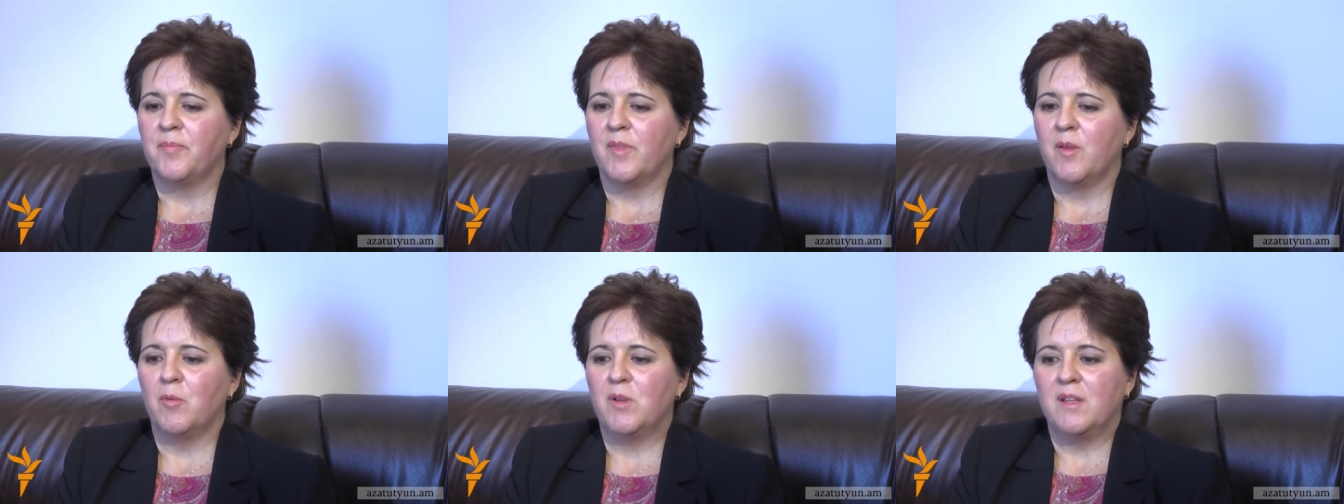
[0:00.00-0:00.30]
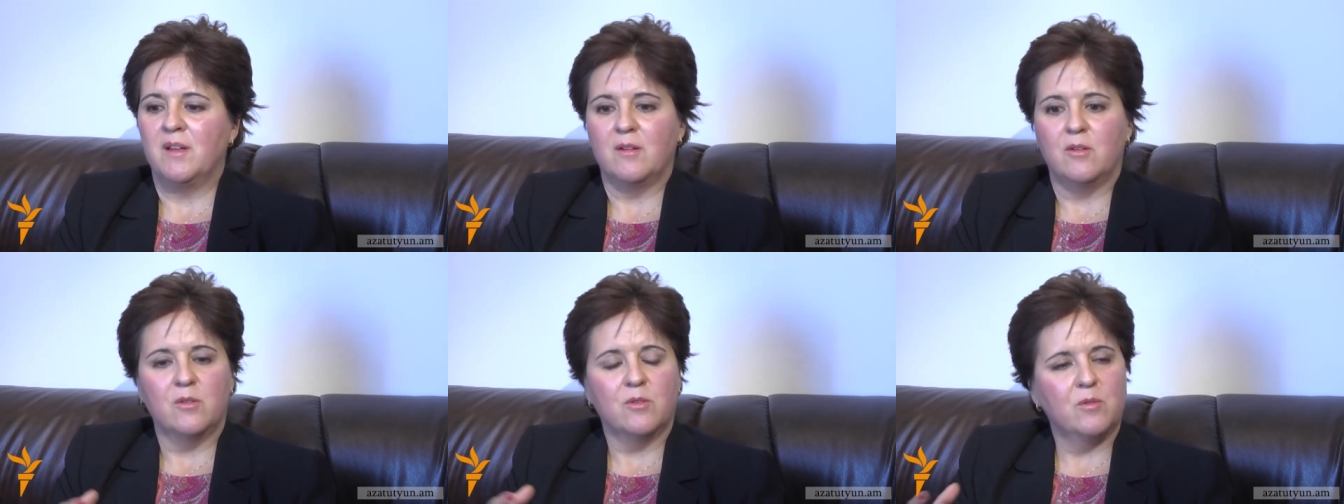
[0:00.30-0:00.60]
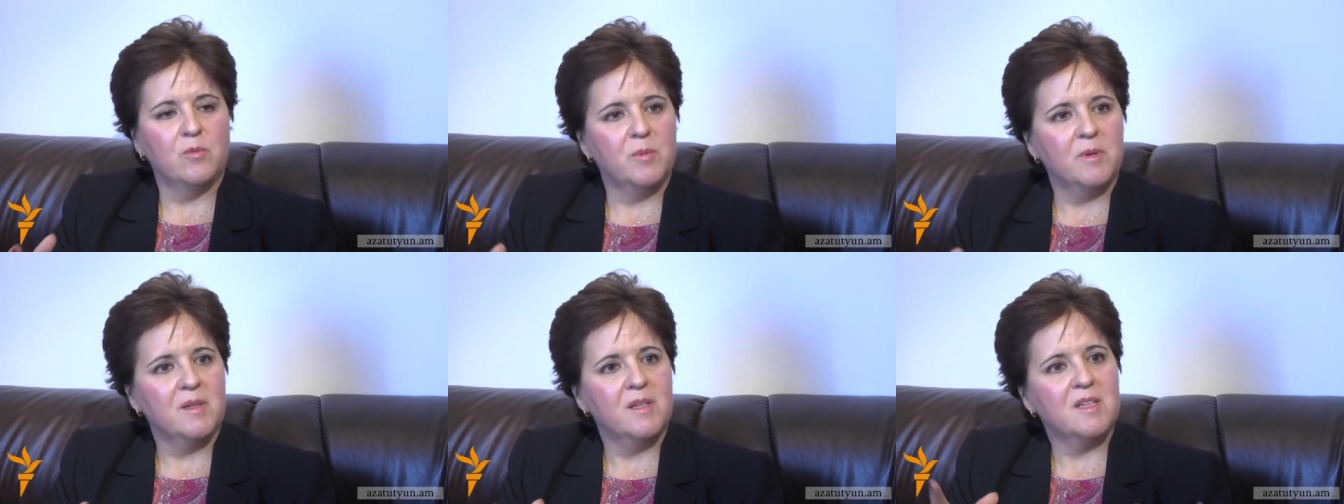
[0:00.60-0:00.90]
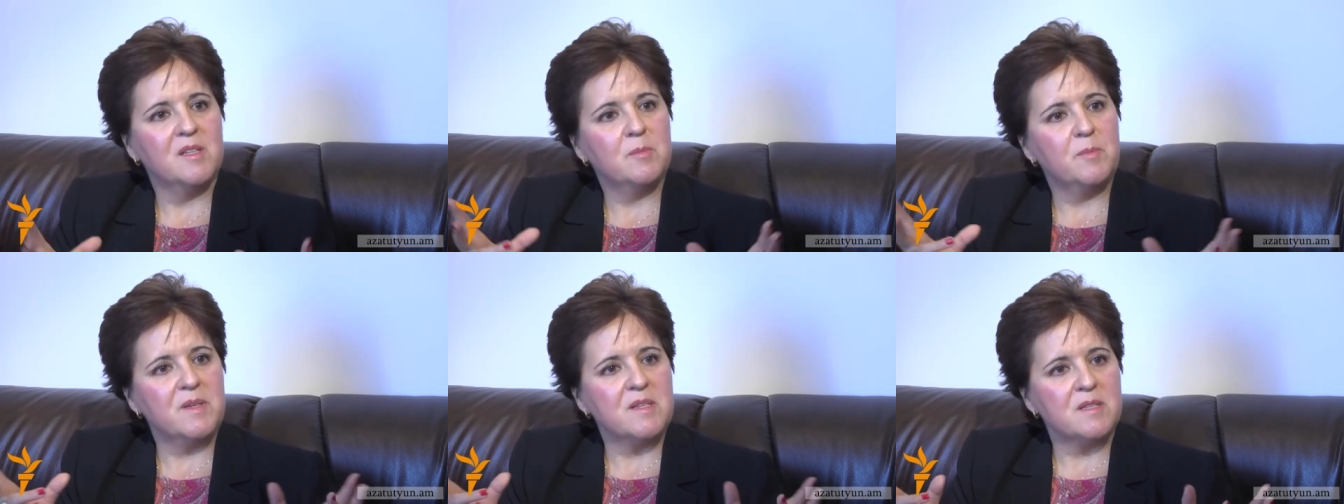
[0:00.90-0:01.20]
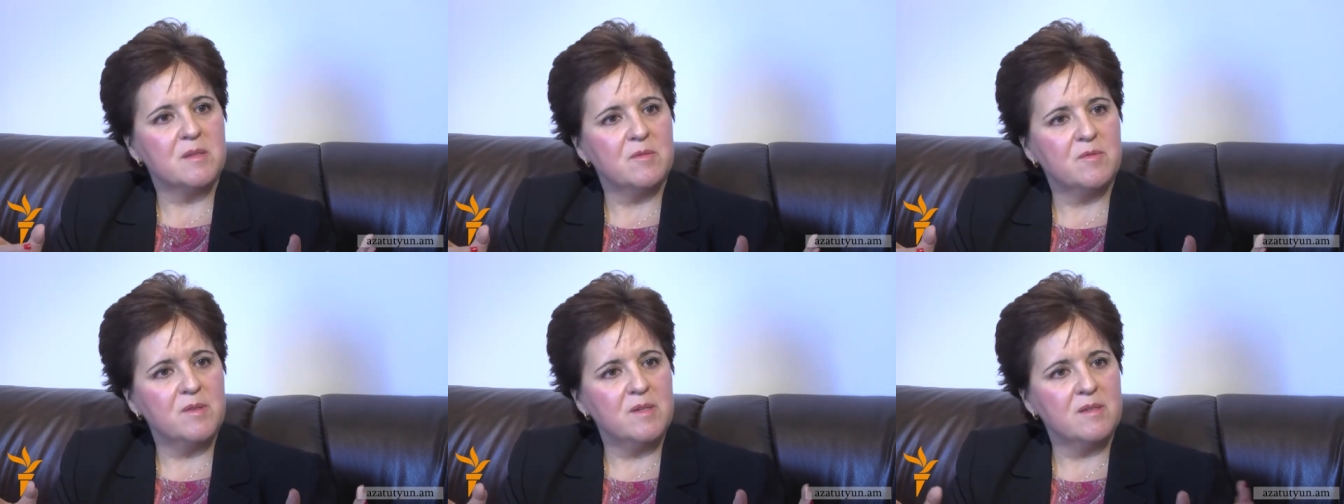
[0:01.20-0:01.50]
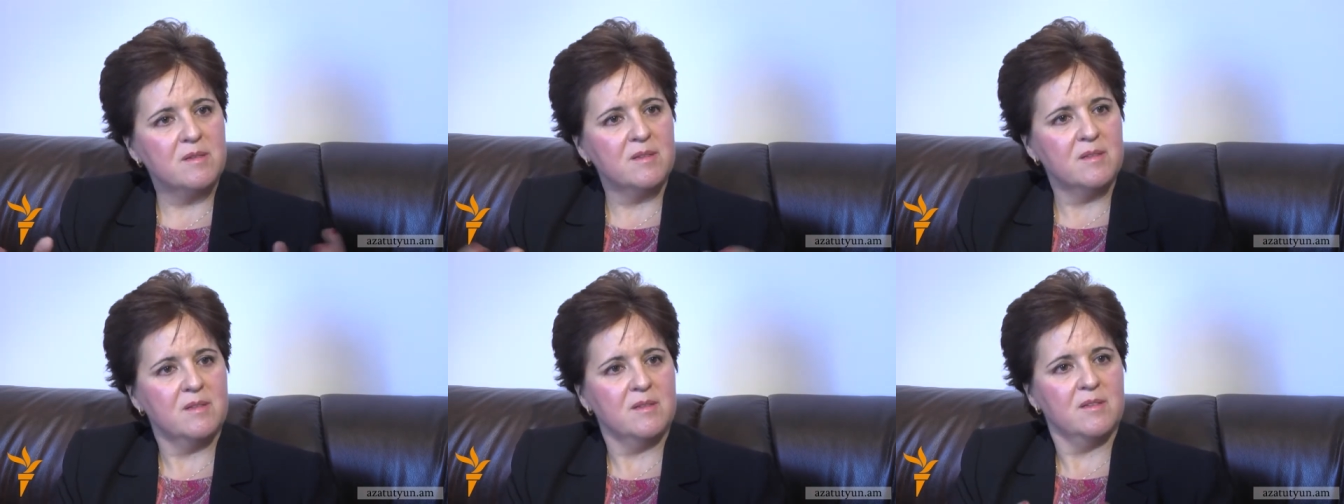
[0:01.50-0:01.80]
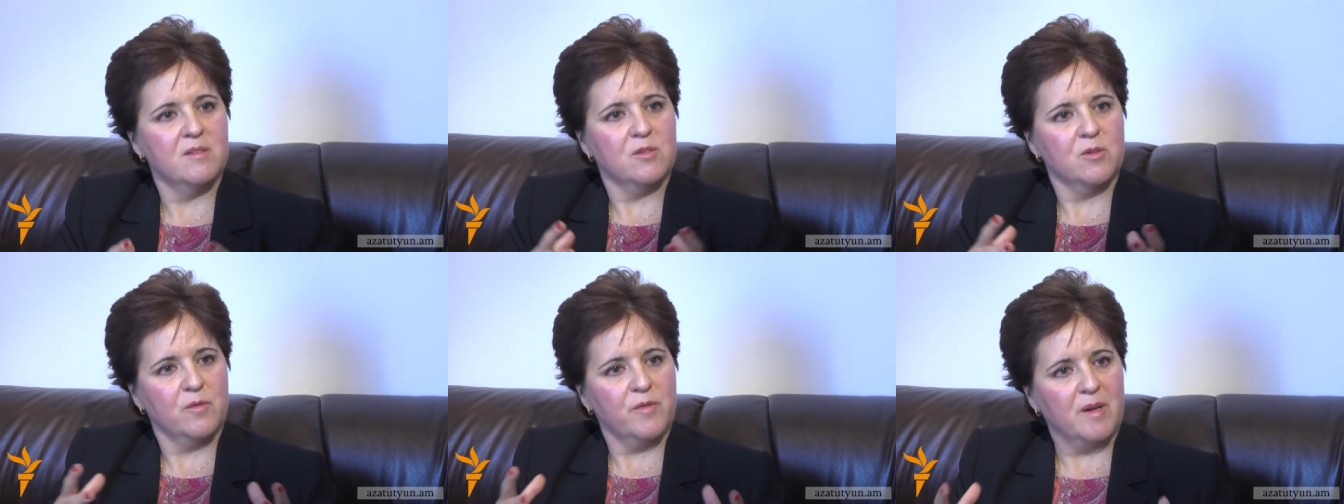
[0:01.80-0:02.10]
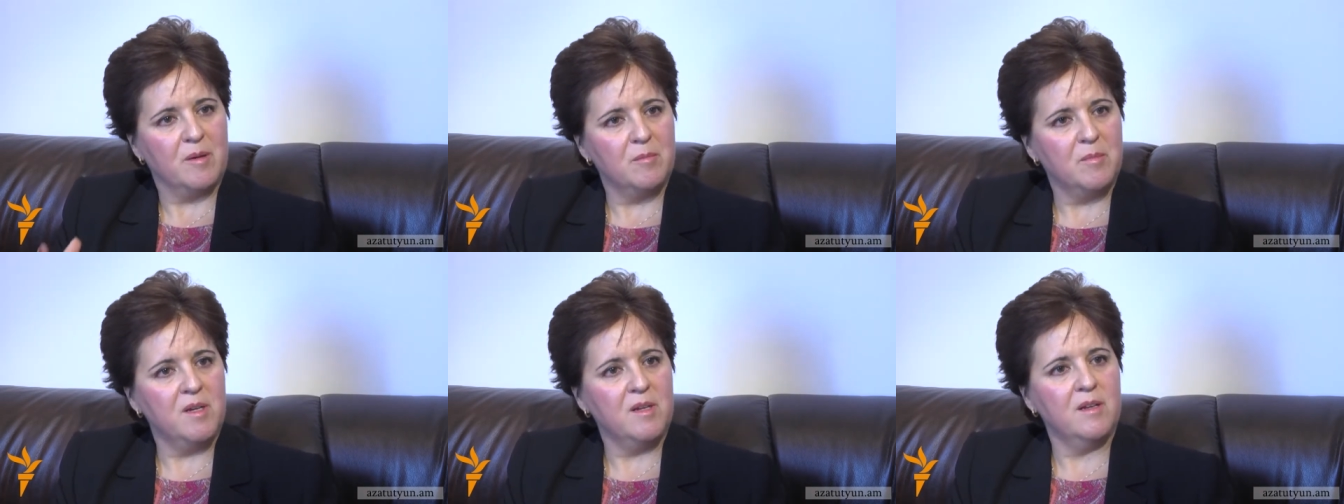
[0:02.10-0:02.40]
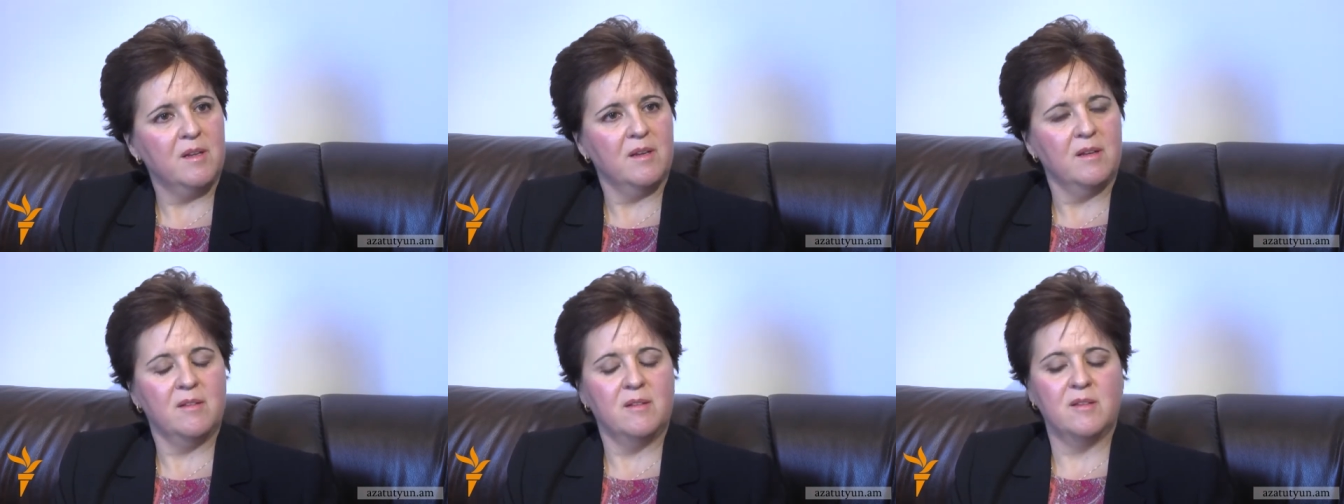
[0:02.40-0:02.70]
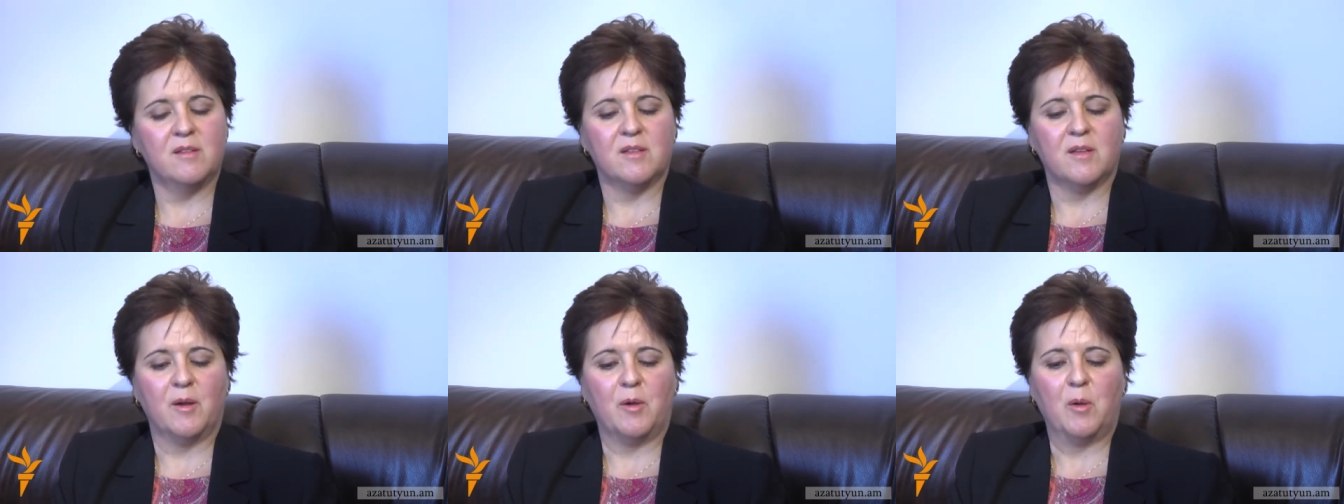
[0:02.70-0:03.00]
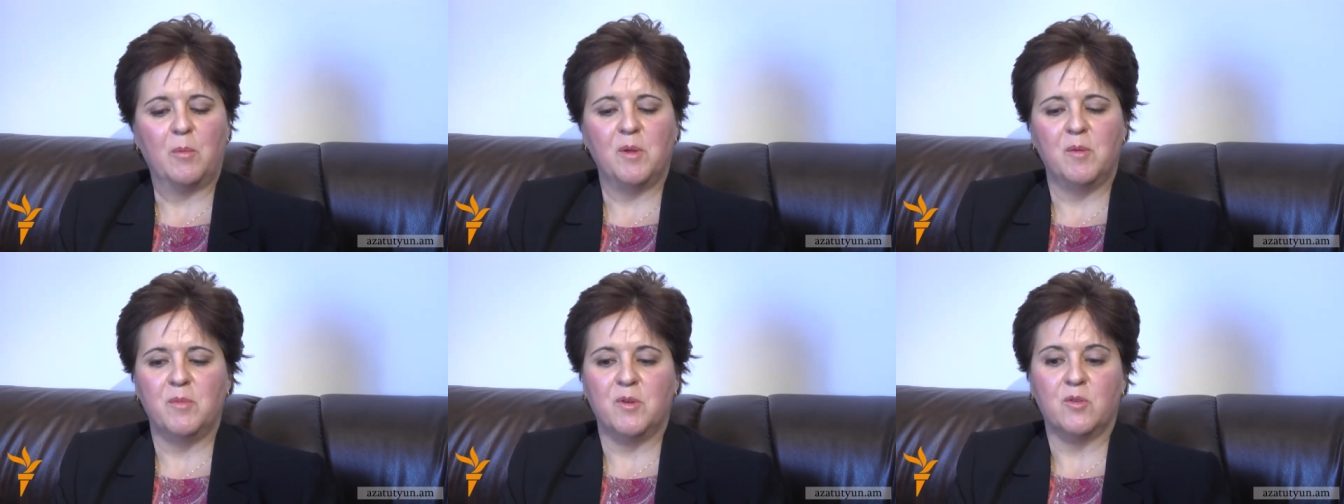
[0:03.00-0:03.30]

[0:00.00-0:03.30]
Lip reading: What are going to be the specificities of Armenia in this agreement?